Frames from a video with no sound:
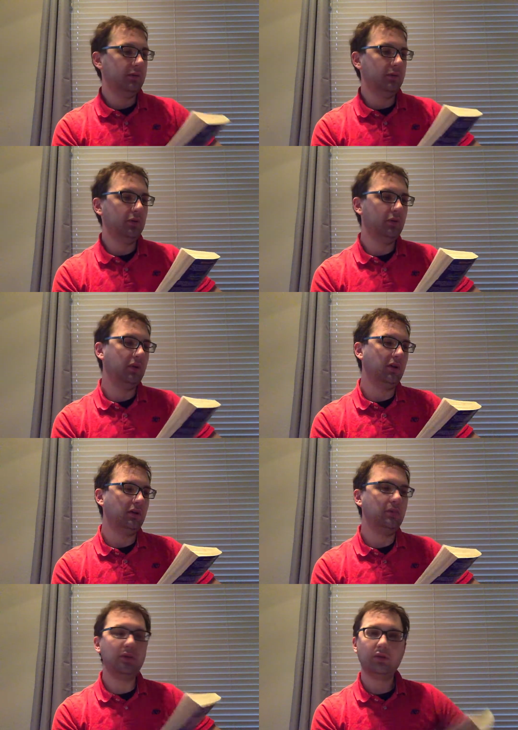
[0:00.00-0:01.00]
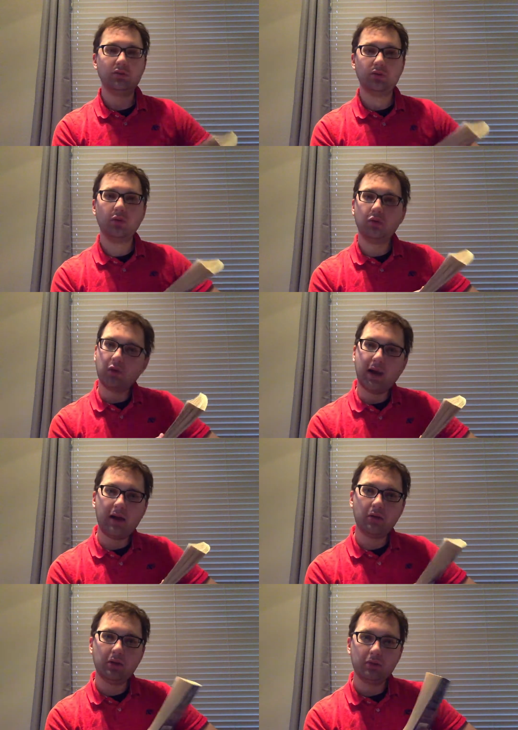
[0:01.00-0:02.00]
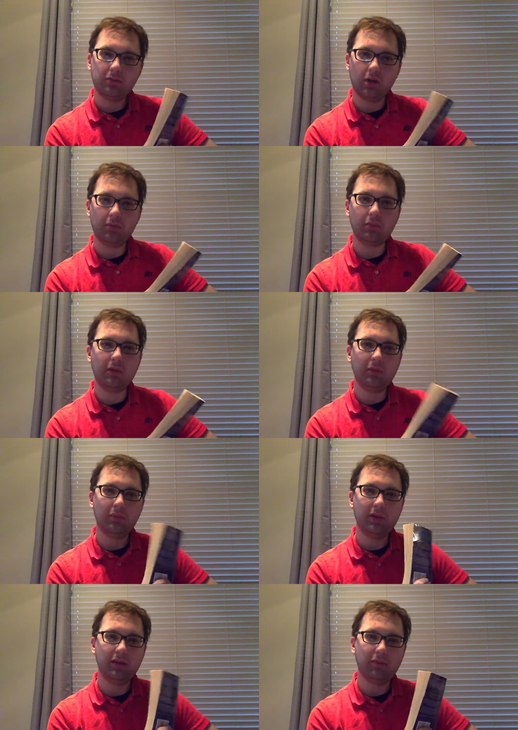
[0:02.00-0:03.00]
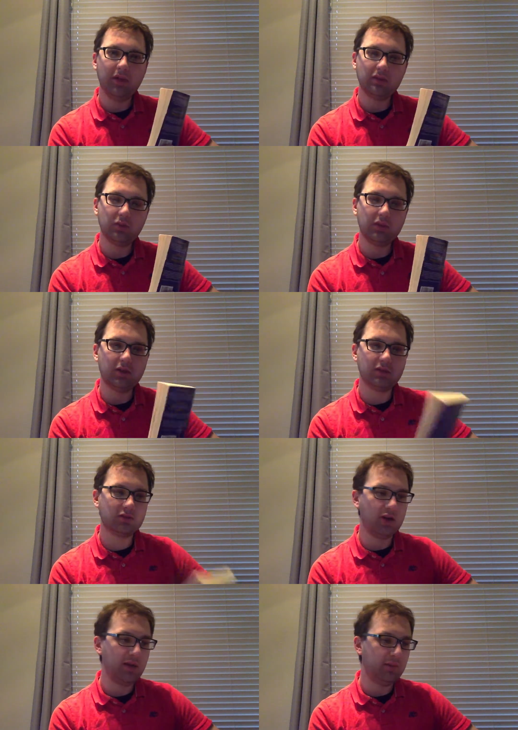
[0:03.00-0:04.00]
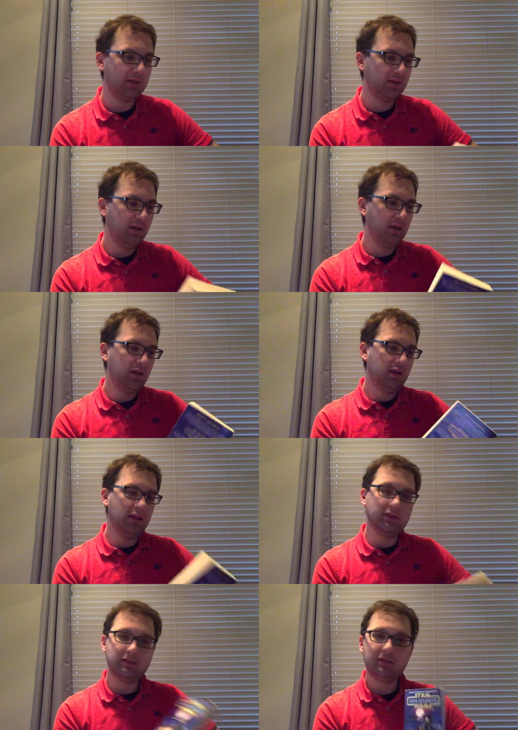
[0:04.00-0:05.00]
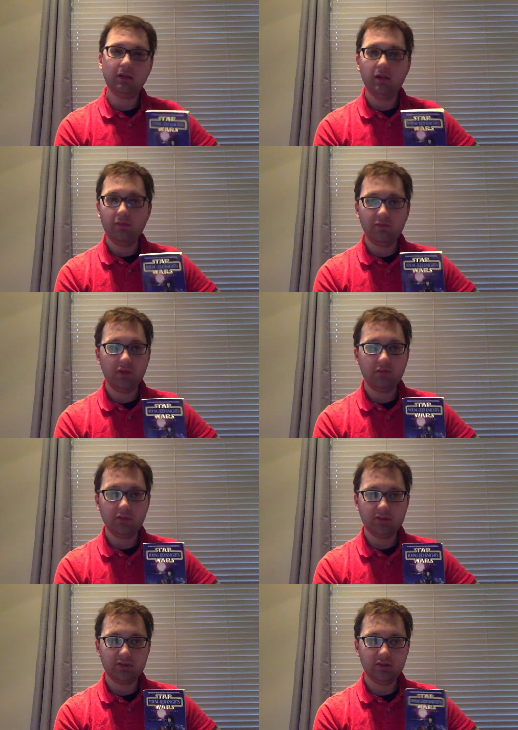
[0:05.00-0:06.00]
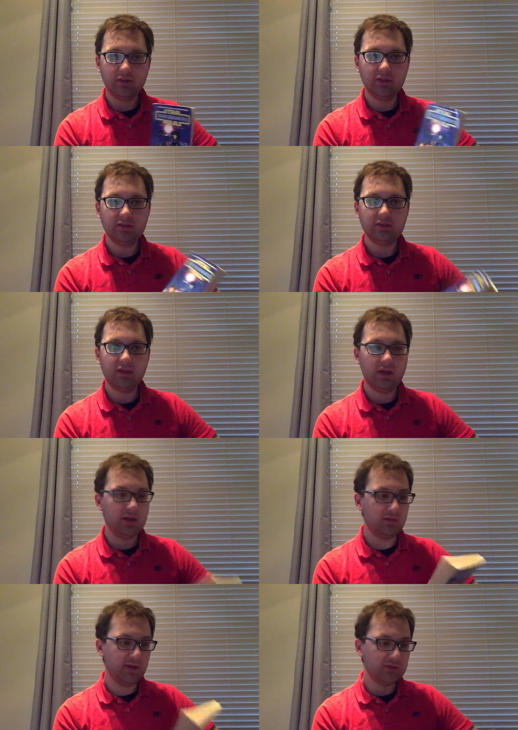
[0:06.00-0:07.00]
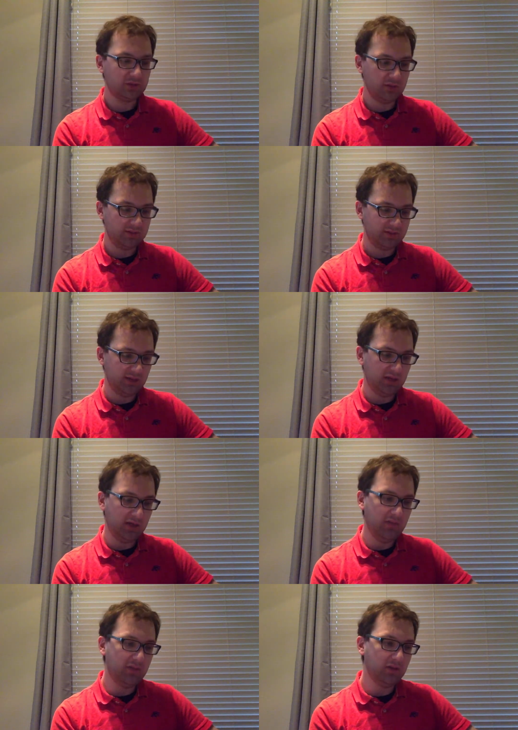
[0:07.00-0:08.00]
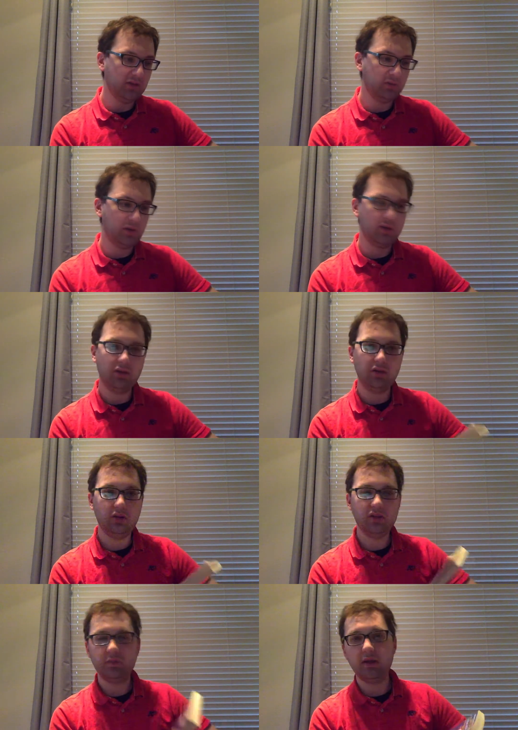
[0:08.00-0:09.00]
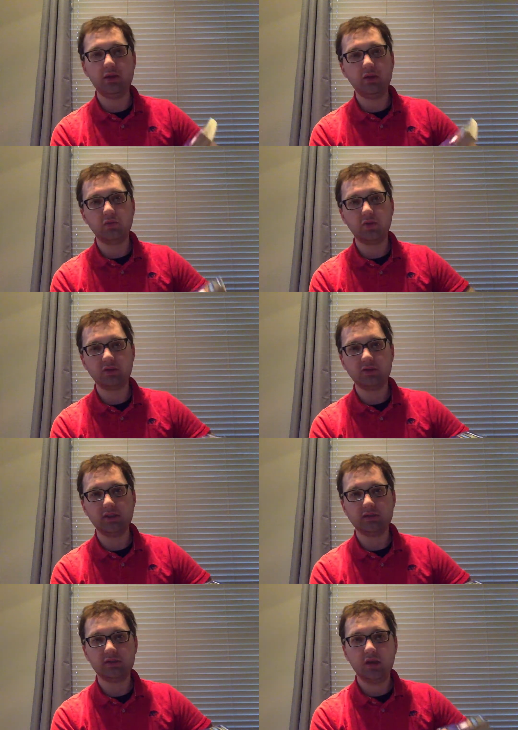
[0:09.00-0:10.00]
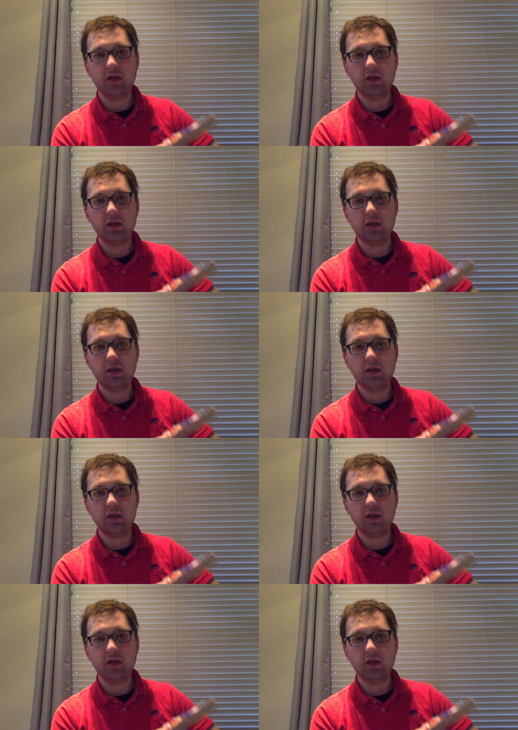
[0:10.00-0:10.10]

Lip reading: You know, the middle school crowd probably would be the best way to describe it. Still a fun book series and great stories. And even though it's part of the expanded universe that's